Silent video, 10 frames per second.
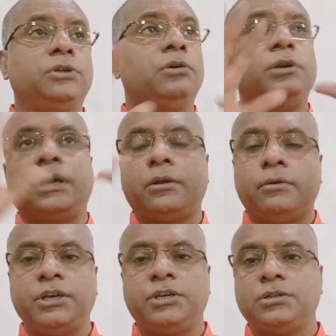all
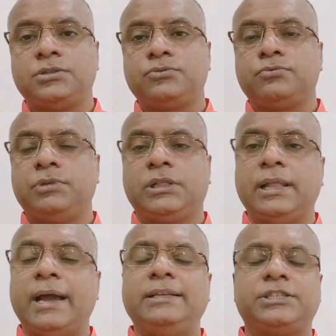decorations, with
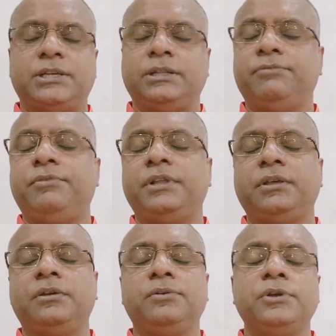lights and
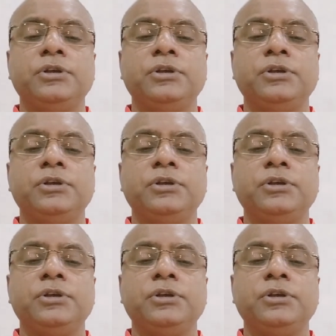everything.